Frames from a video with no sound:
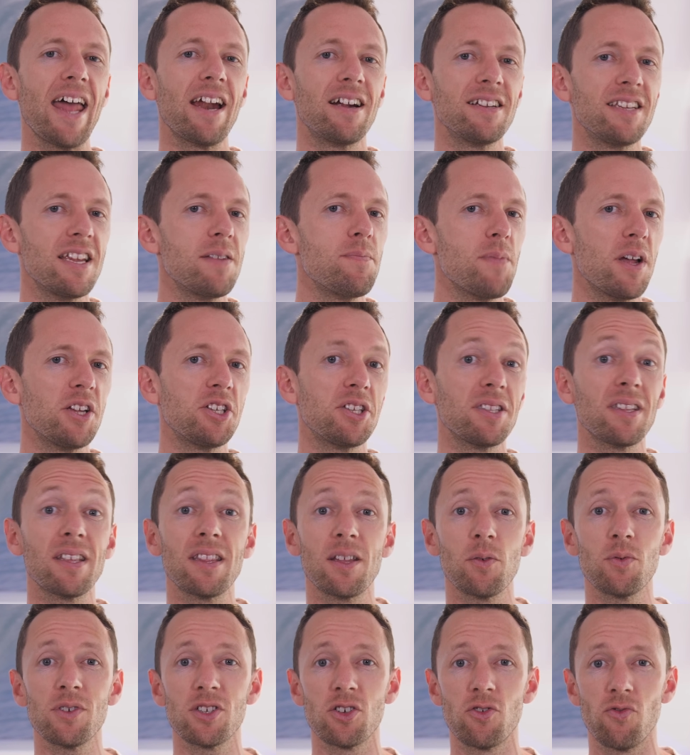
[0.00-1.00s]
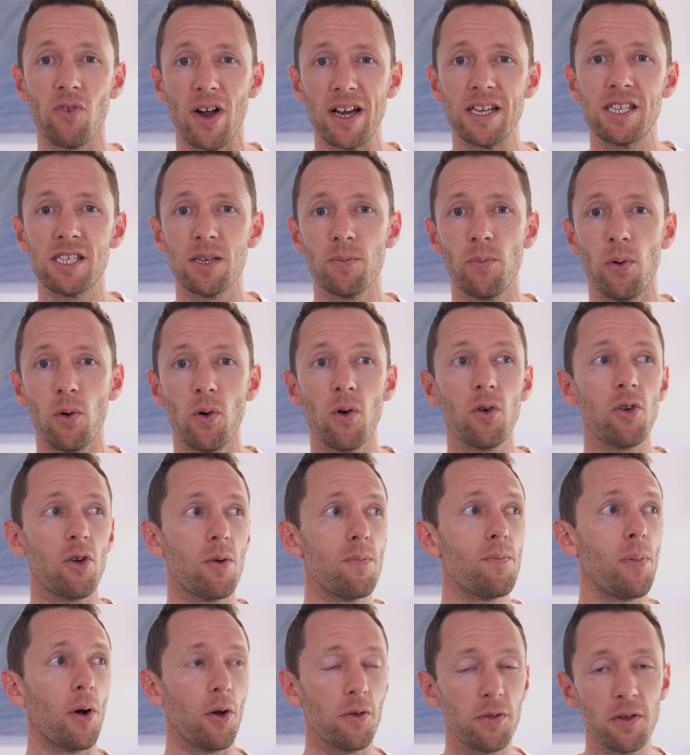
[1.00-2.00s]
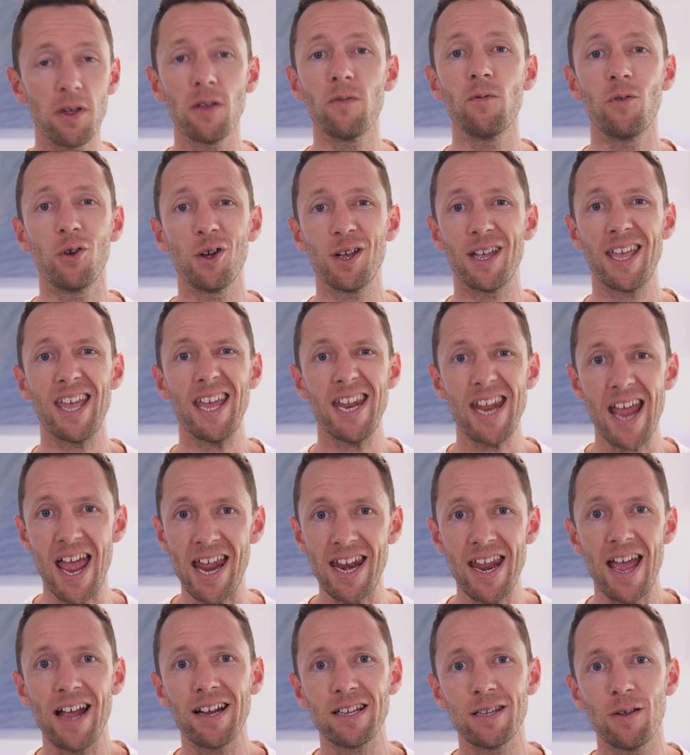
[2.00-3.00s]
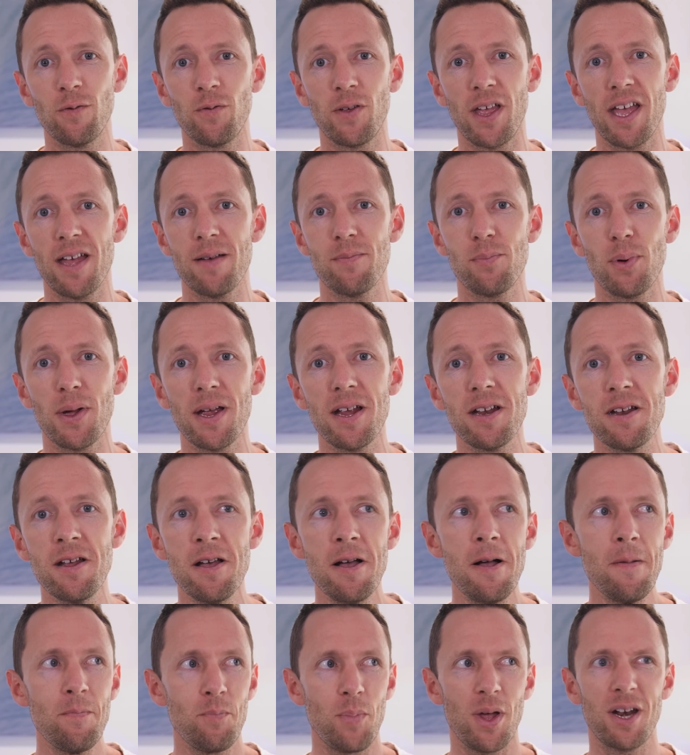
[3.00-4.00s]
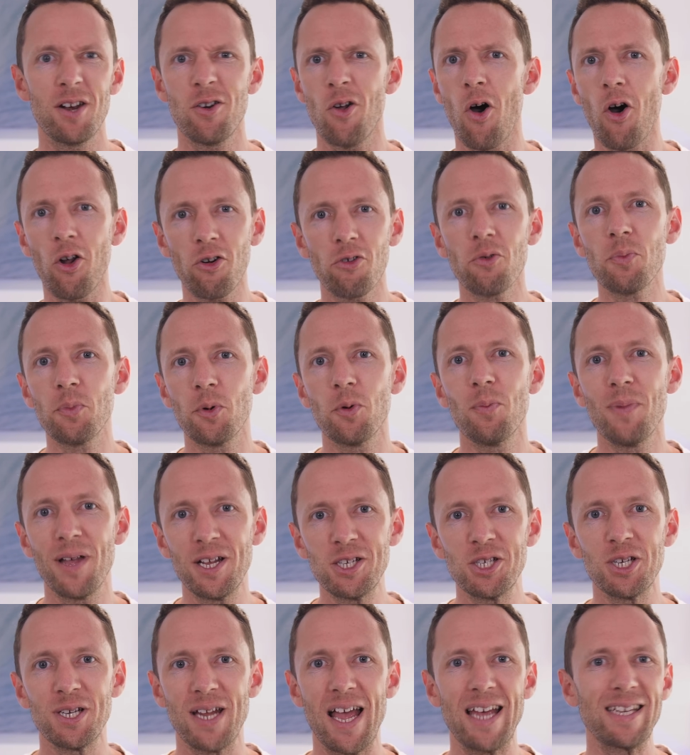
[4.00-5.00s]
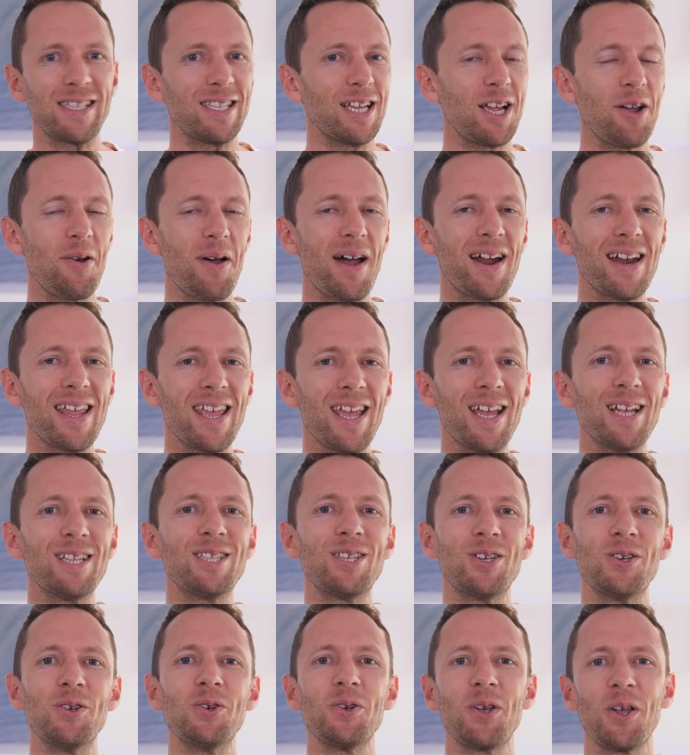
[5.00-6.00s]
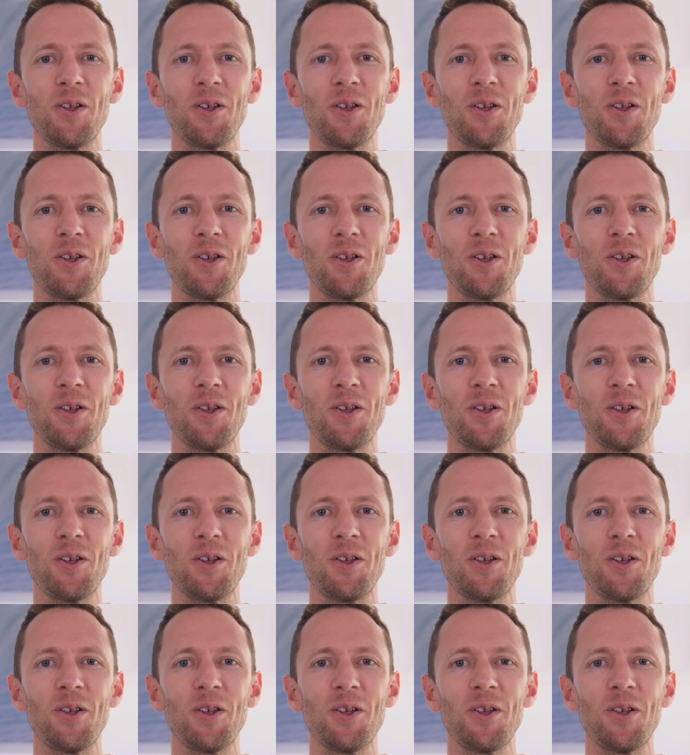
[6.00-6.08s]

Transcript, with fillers: And I did mention that there was great support on both ConvertKit and ActiveCampaign, but an honorable mention has to go out here to